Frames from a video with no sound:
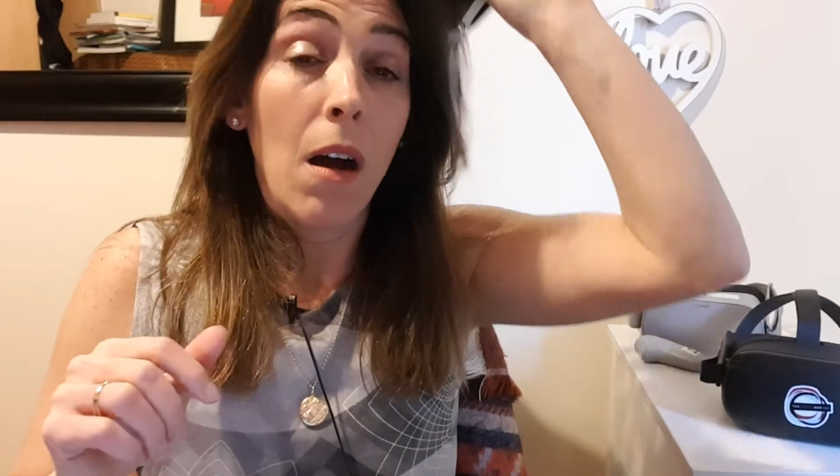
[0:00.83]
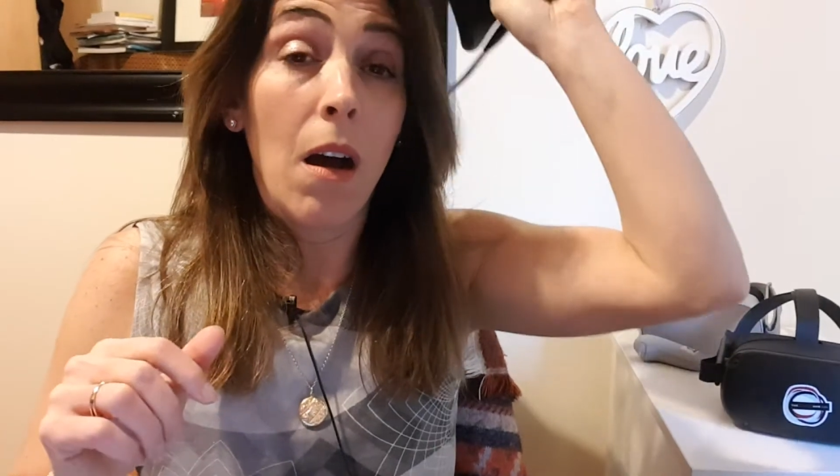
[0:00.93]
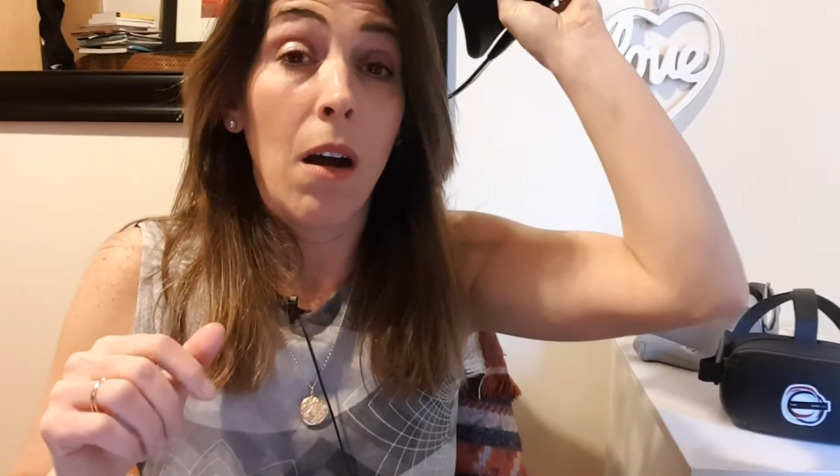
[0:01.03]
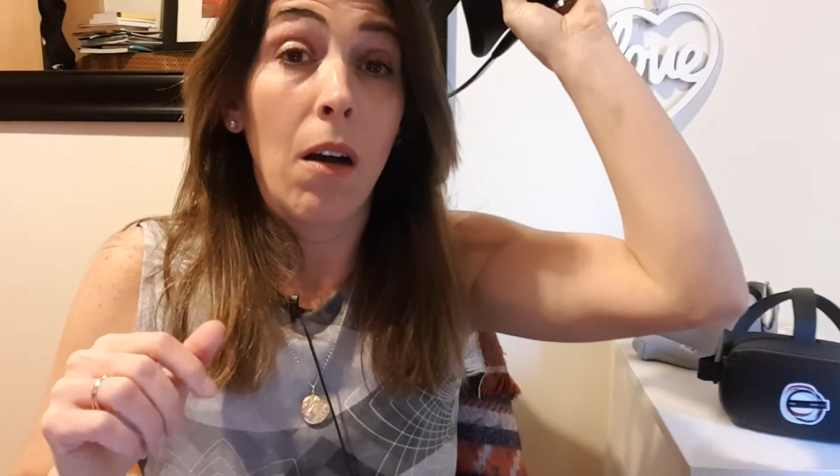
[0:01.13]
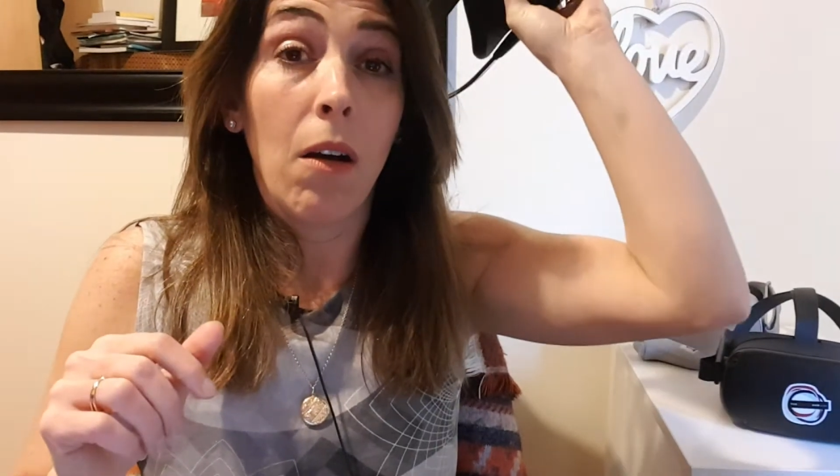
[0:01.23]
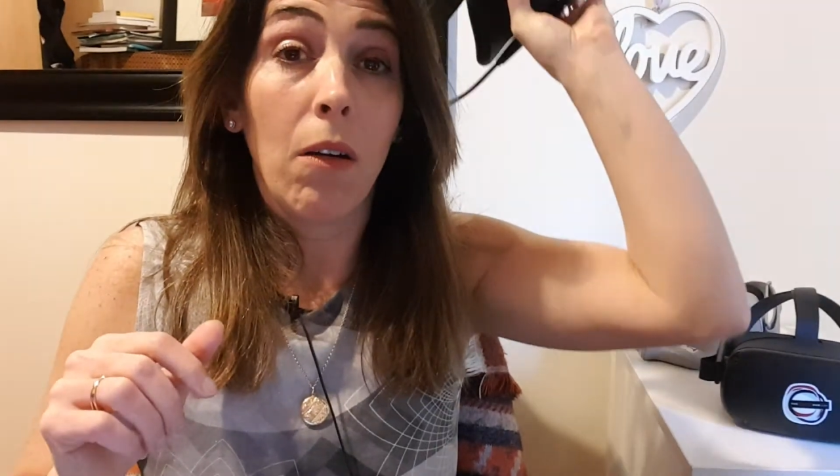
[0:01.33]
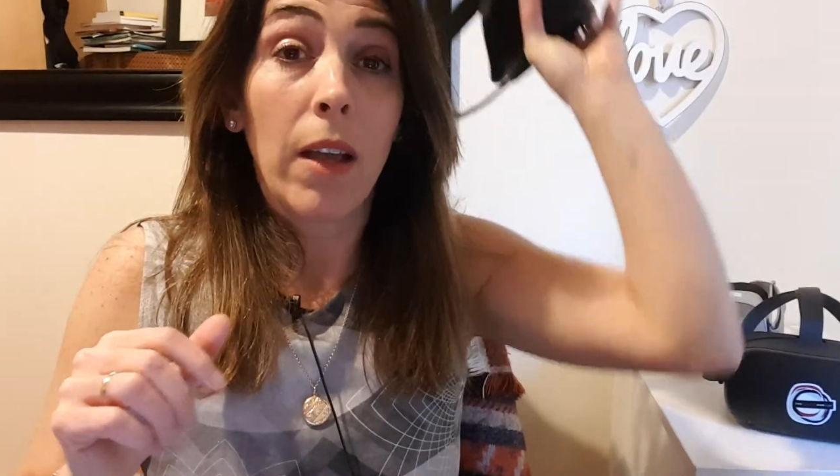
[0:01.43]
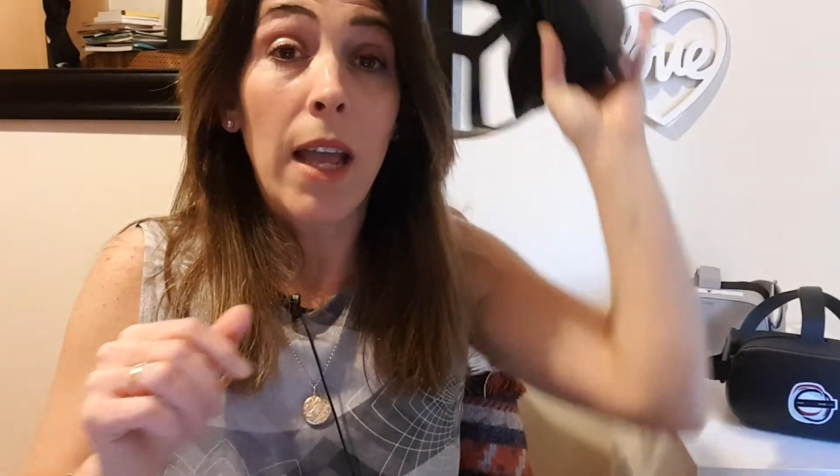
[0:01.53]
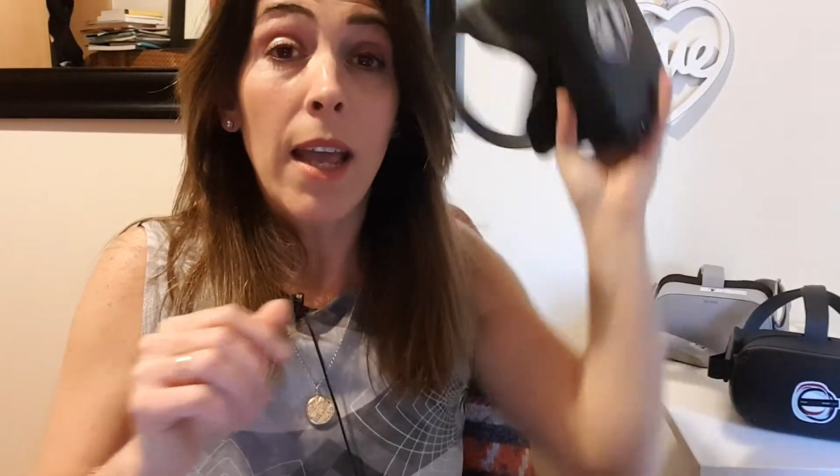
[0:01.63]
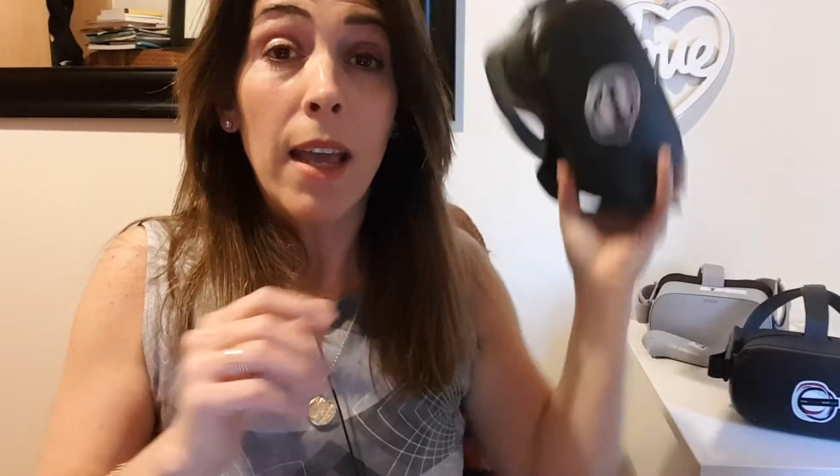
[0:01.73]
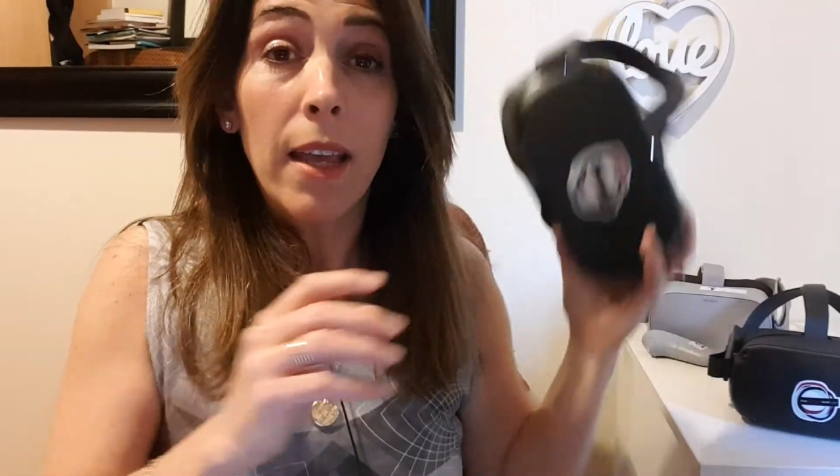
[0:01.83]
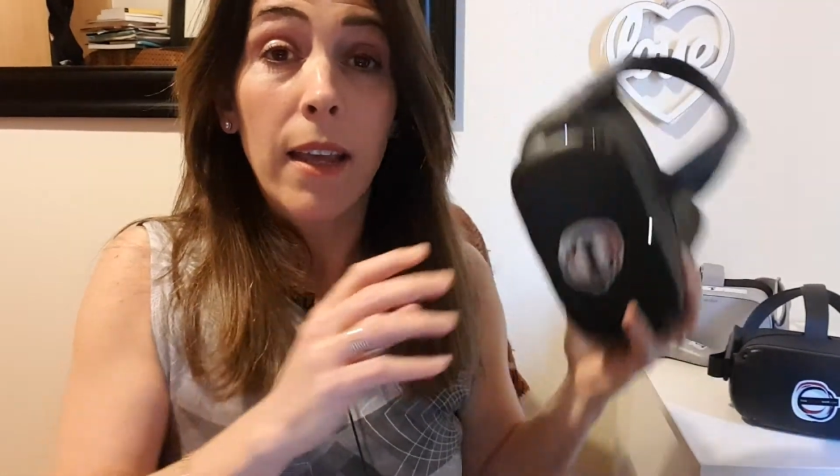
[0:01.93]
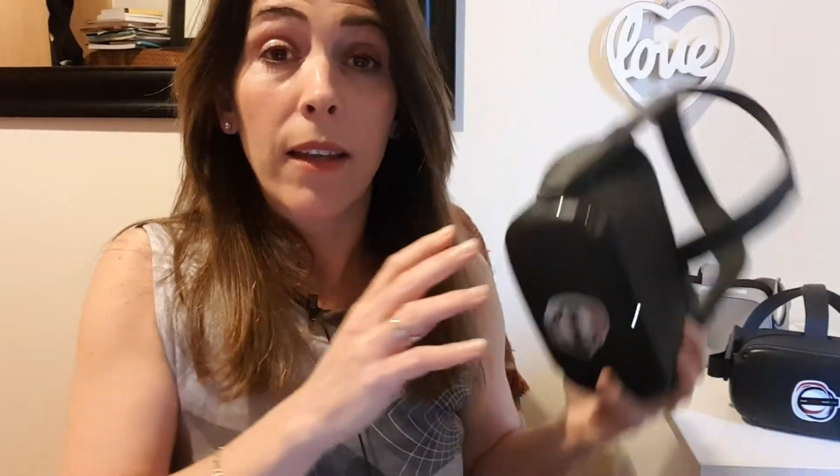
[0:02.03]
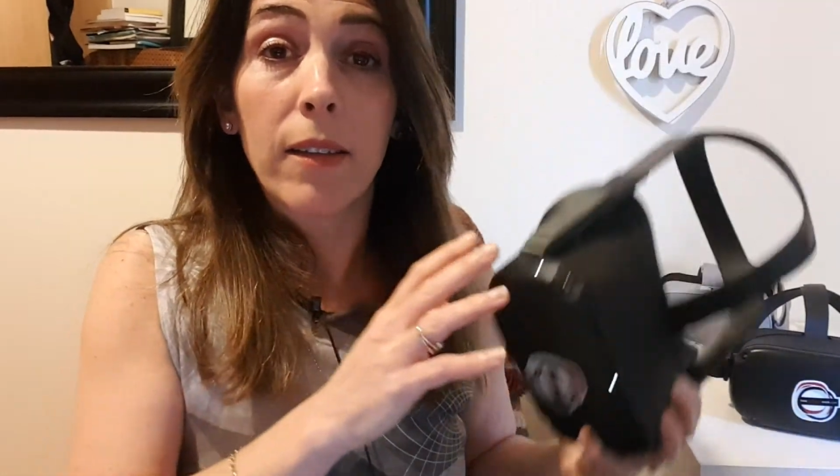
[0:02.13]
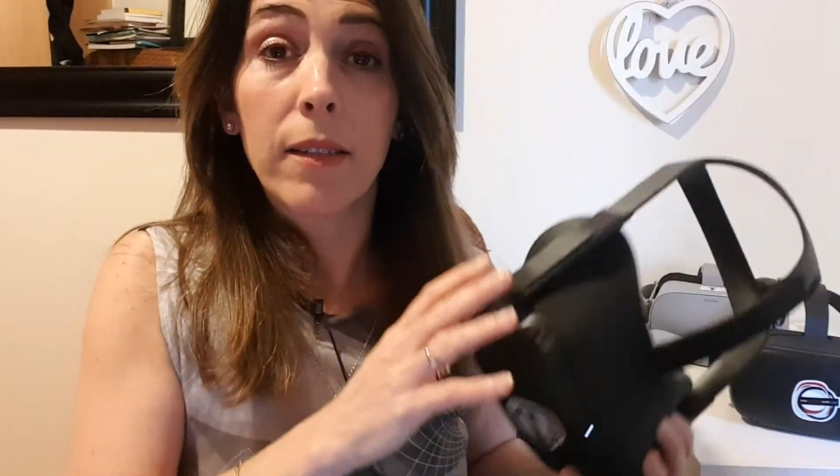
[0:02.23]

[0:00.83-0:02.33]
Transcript: Okay,